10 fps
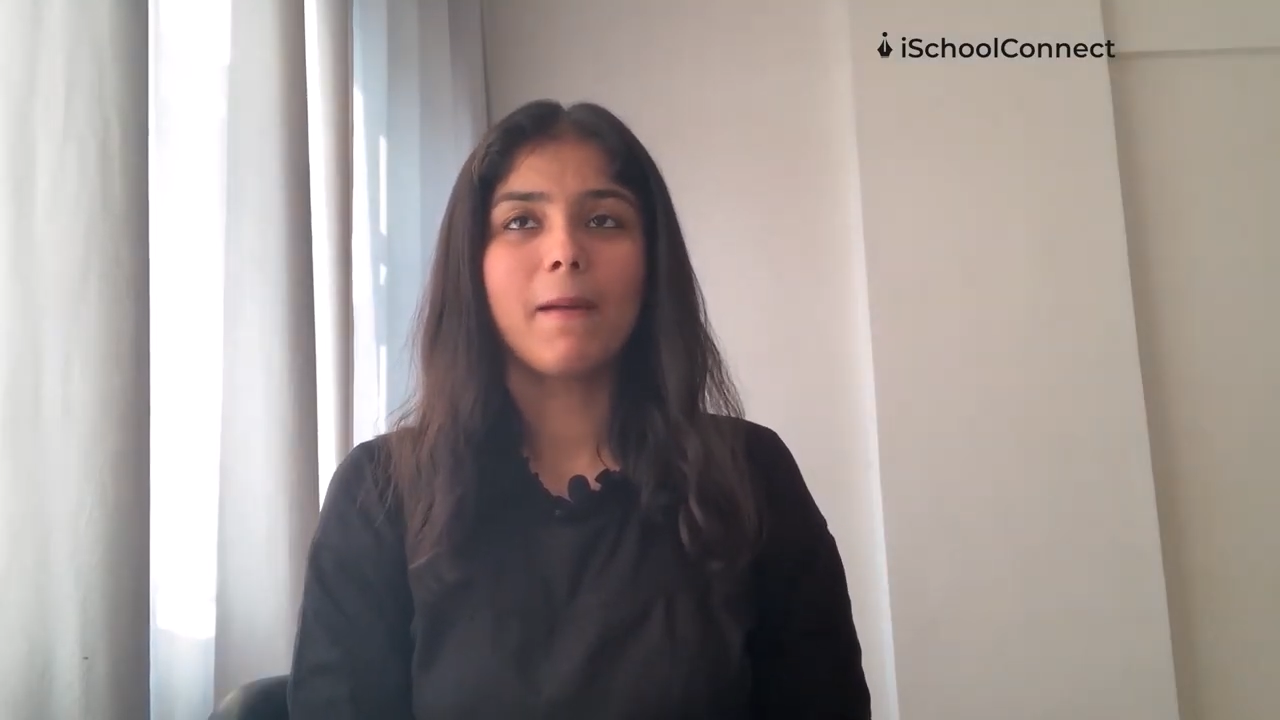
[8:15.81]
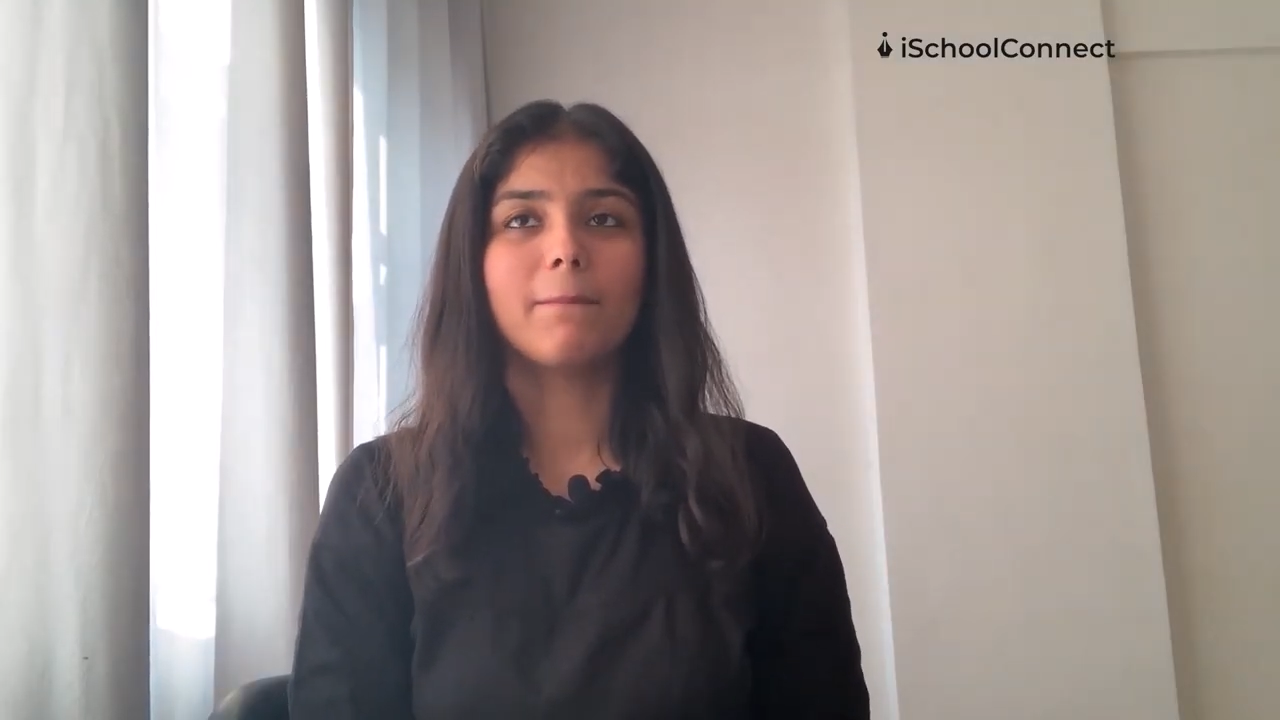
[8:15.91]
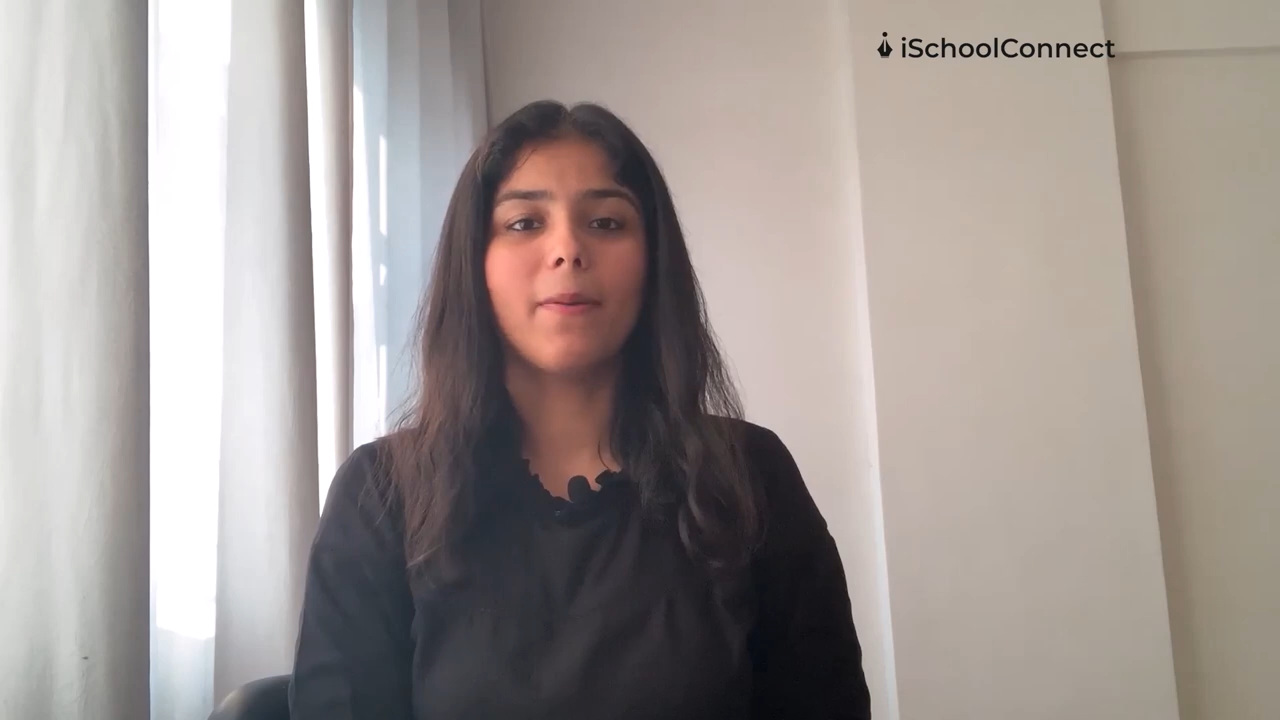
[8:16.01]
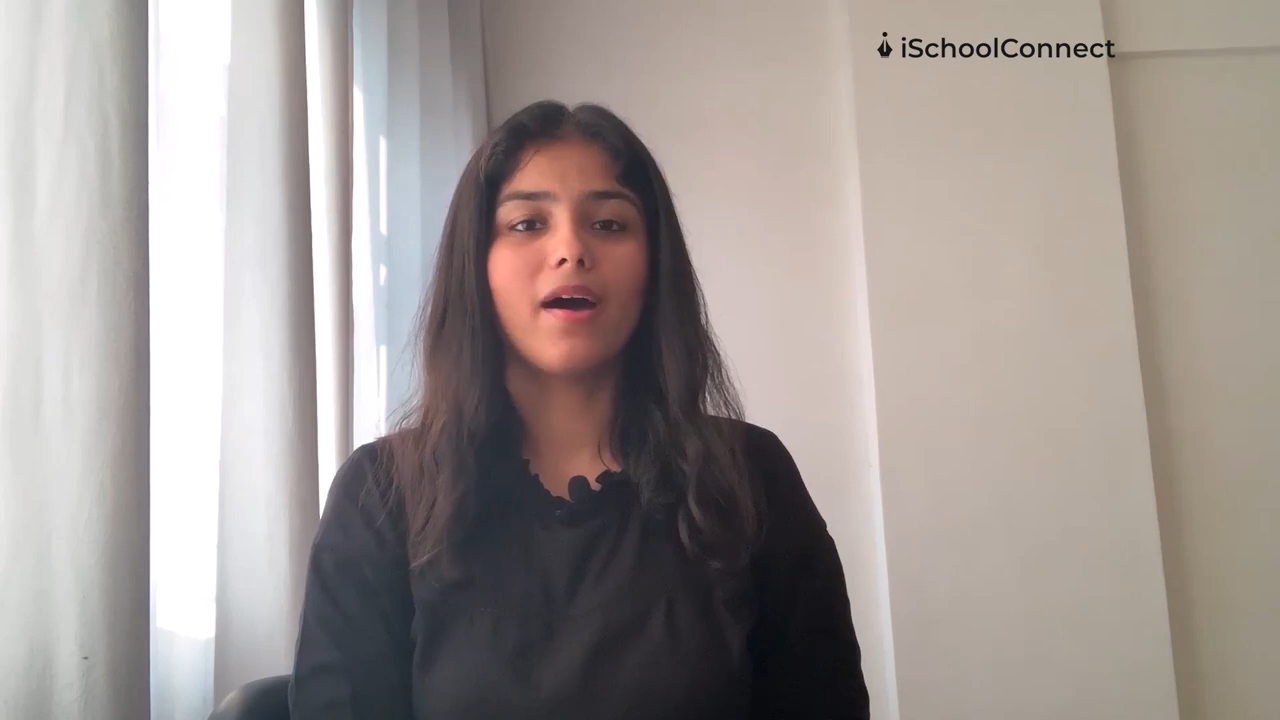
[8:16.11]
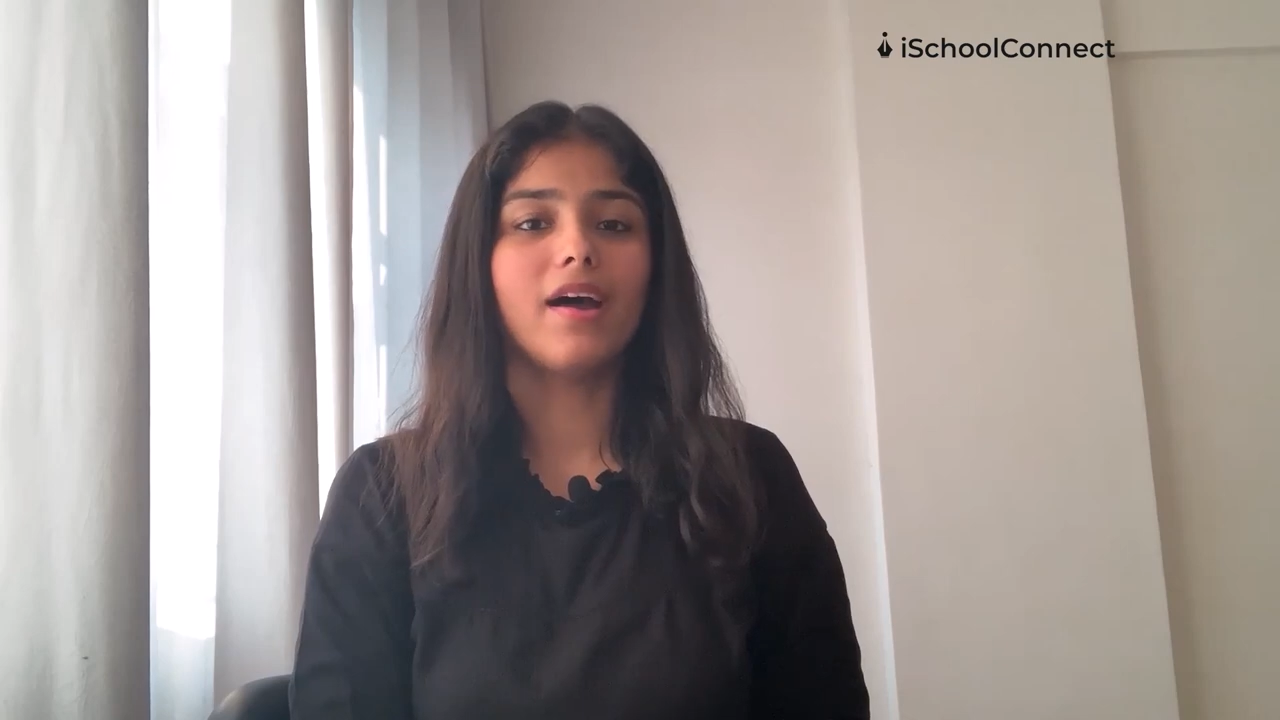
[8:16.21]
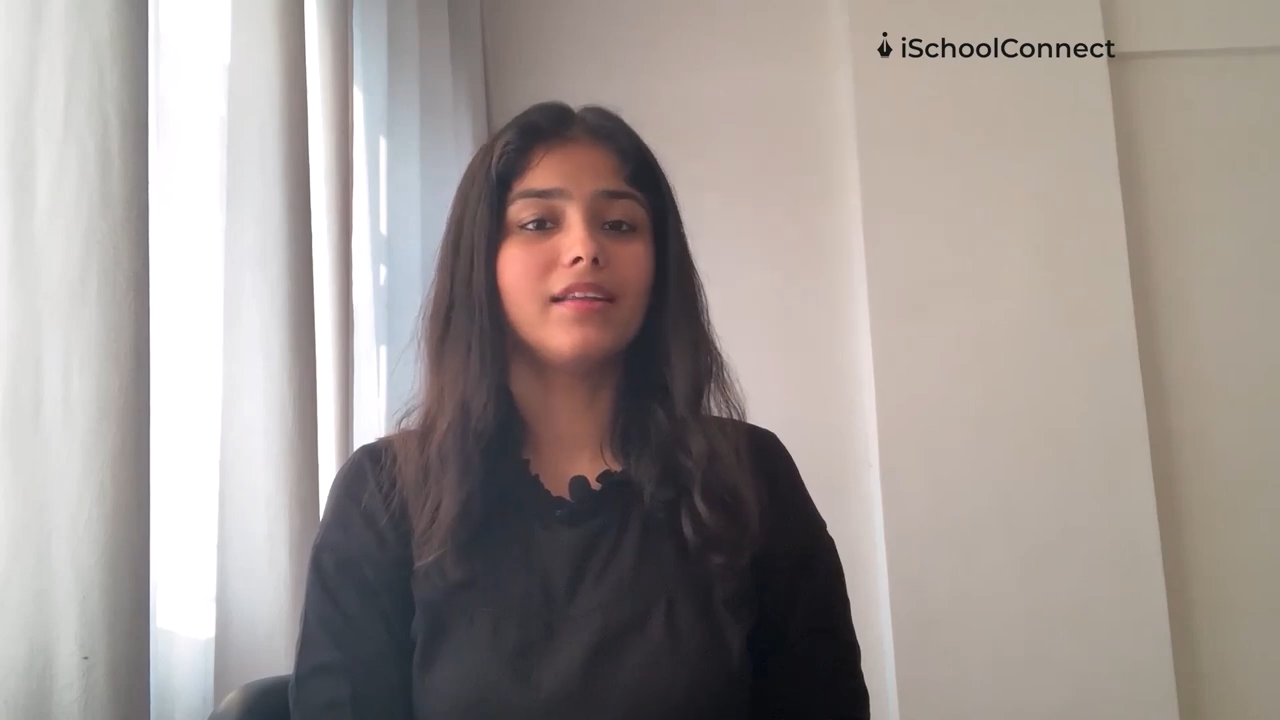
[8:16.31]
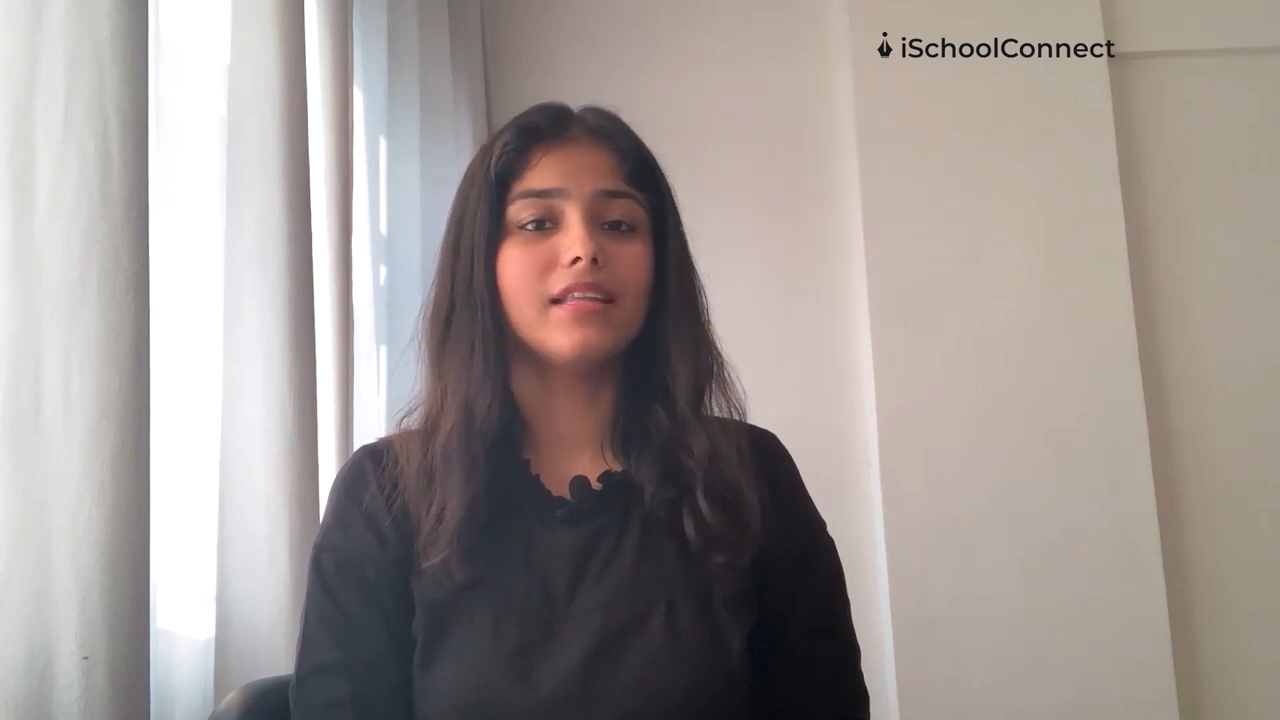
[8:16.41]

but